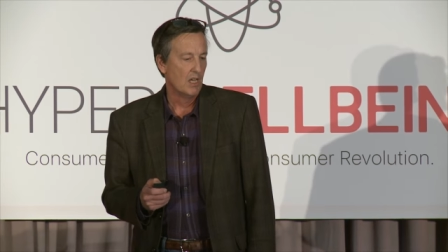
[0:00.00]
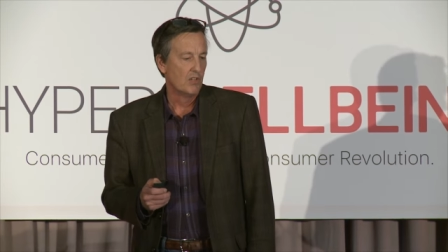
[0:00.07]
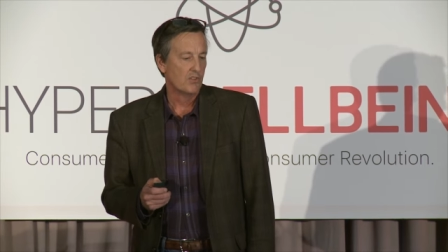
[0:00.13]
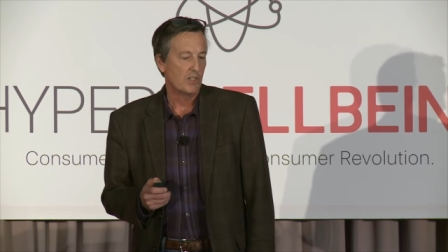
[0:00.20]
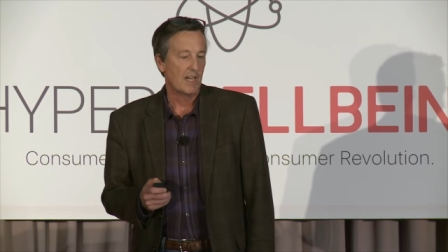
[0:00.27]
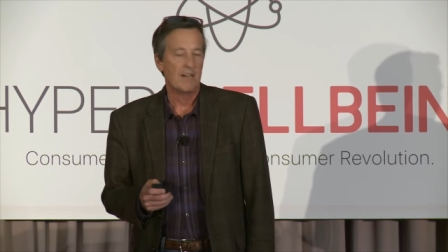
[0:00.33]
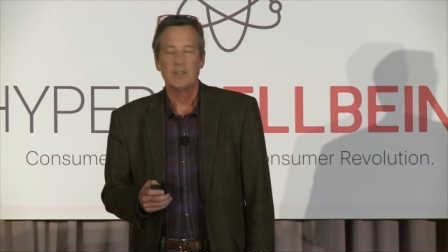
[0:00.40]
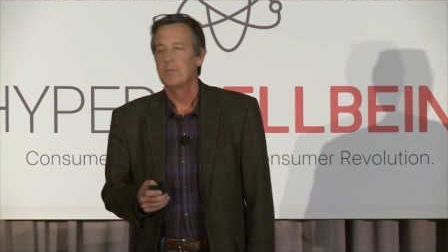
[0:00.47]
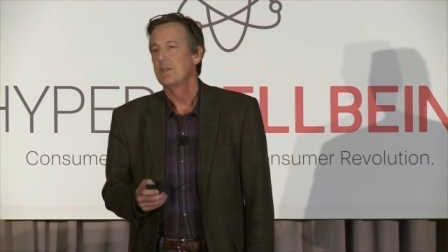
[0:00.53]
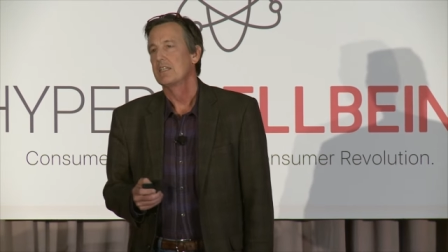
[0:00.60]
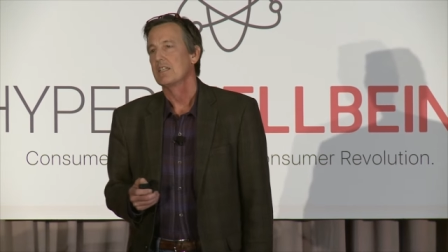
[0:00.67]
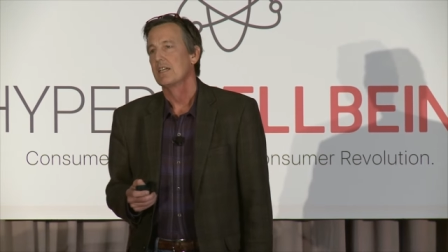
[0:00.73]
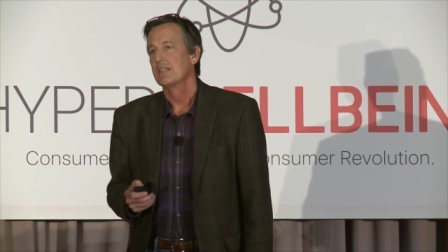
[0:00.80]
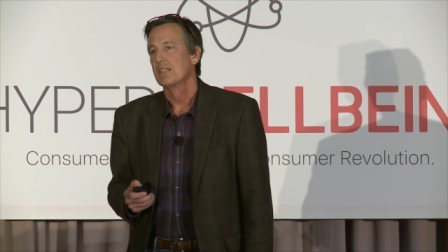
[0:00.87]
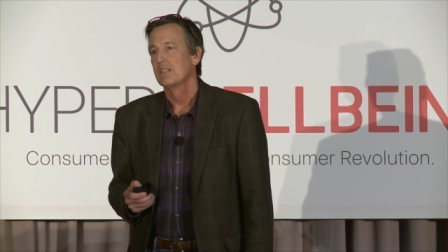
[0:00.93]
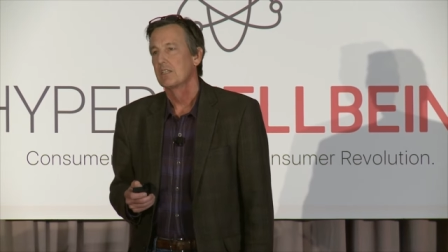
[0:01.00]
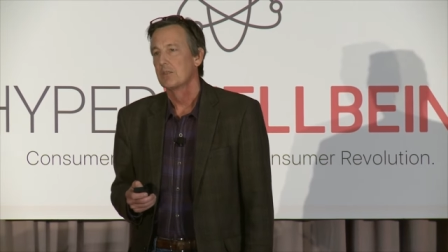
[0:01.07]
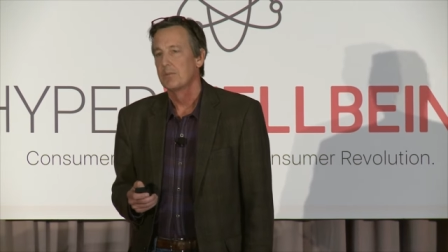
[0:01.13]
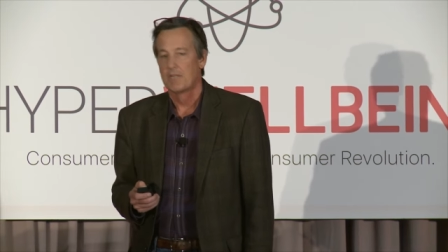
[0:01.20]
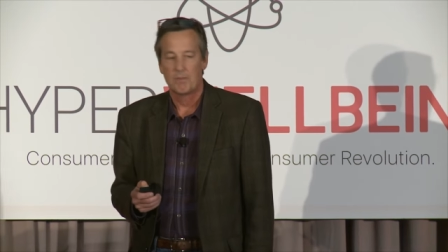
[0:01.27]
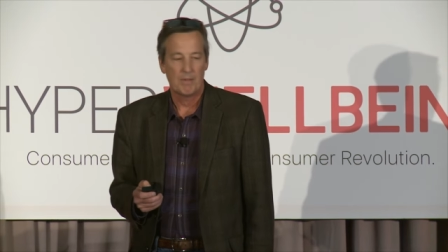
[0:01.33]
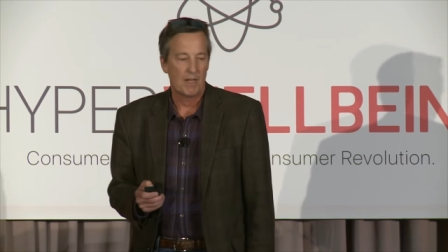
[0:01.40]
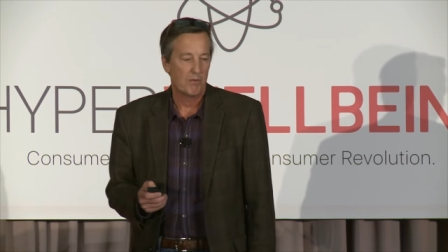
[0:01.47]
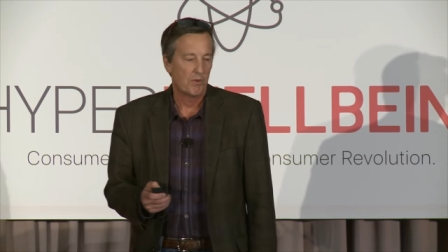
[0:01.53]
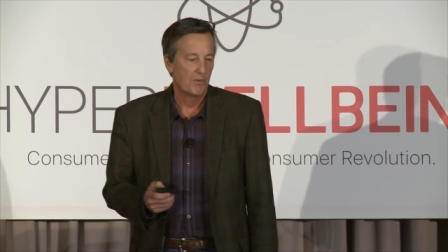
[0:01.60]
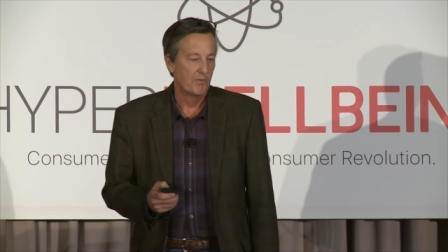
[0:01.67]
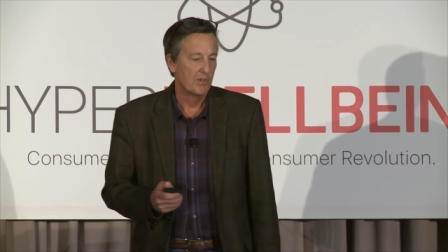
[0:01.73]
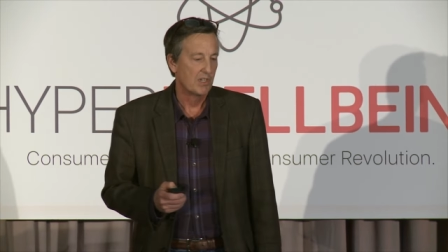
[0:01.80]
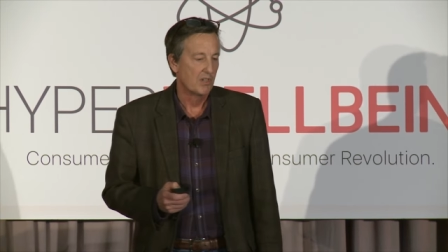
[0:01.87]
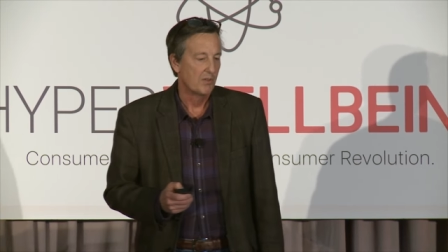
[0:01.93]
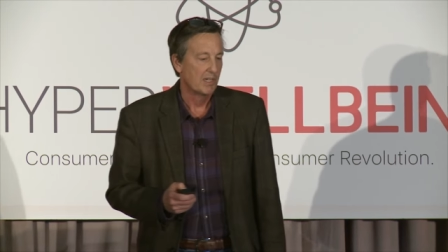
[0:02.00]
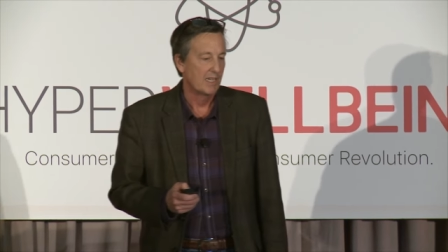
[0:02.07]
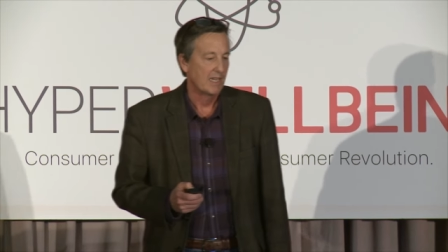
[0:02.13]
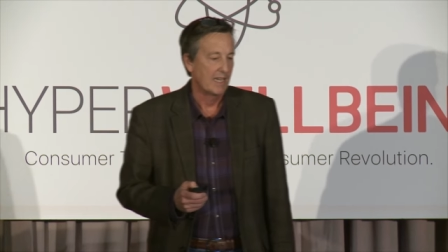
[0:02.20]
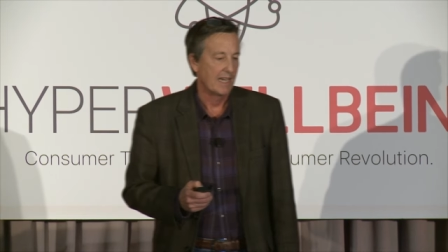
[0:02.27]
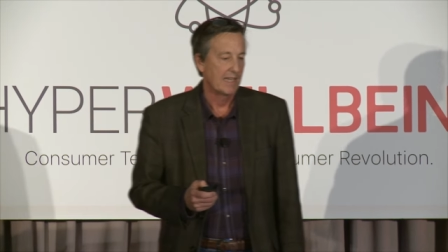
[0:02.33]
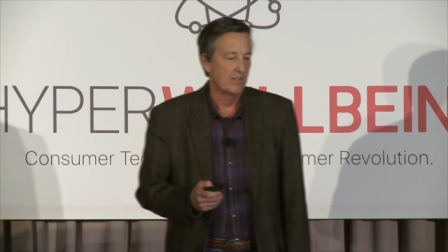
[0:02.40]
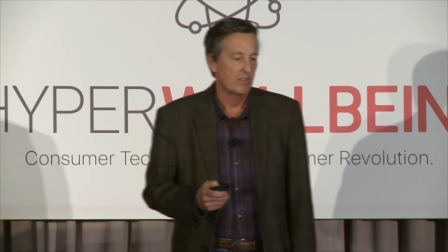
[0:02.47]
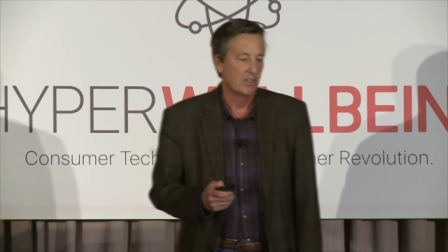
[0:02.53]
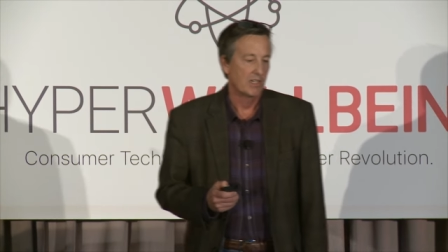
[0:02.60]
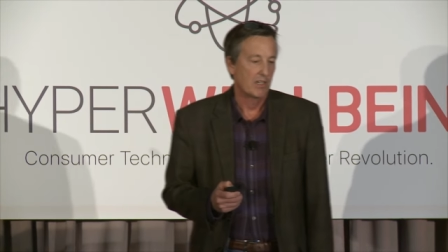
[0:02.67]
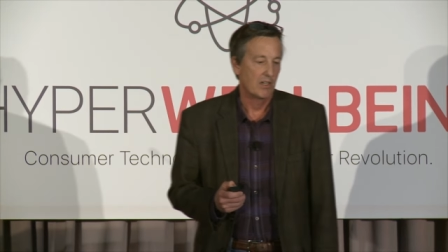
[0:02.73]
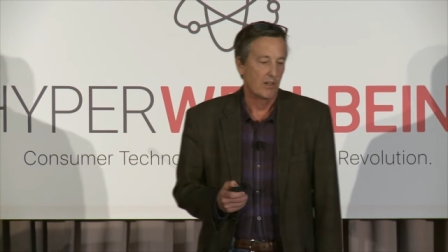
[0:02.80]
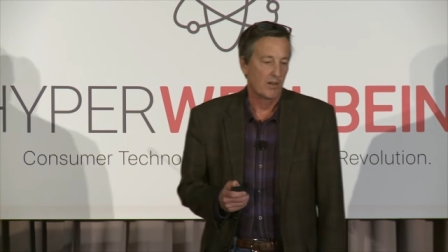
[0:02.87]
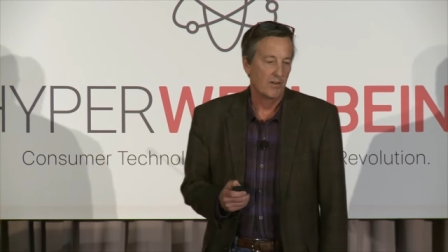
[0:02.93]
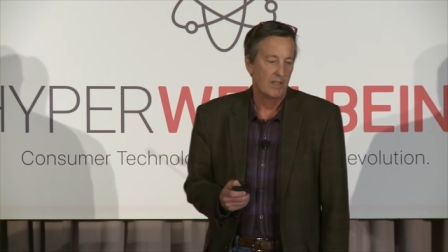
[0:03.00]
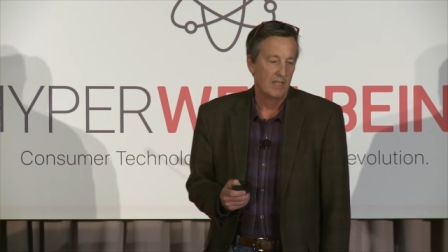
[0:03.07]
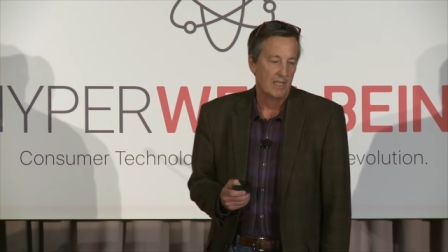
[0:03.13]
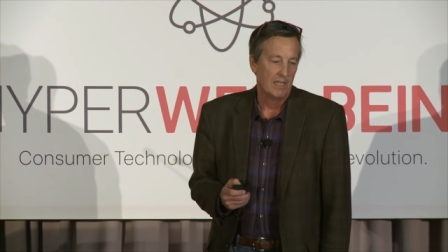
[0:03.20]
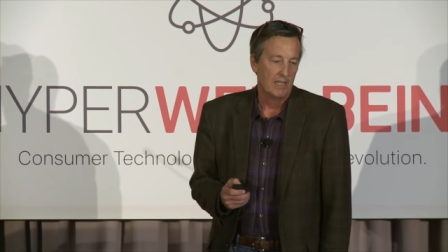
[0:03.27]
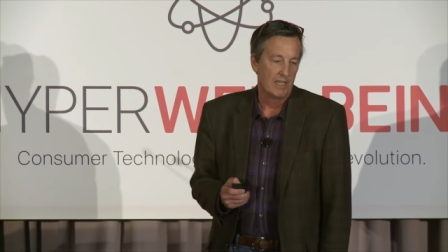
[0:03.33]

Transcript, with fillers: So now let me tell you a little bit about what we're doing at Analog here